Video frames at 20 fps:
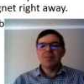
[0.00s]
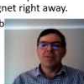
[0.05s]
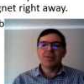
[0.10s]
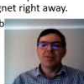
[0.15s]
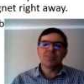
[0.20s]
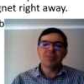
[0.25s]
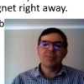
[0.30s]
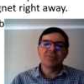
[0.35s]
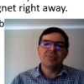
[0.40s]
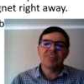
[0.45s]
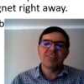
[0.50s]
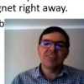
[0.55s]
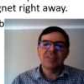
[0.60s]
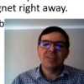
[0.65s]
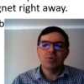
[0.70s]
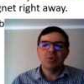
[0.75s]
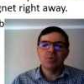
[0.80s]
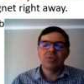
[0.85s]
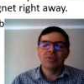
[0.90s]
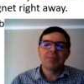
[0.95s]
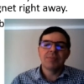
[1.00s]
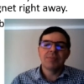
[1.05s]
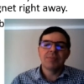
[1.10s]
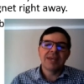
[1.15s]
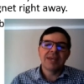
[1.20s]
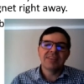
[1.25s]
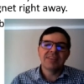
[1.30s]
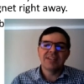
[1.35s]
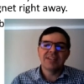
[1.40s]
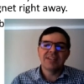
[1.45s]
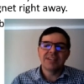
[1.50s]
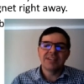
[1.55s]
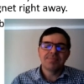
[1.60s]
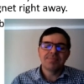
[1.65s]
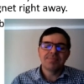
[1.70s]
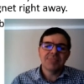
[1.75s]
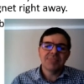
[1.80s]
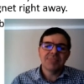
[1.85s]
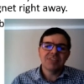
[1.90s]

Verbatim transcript: must be sent automatically.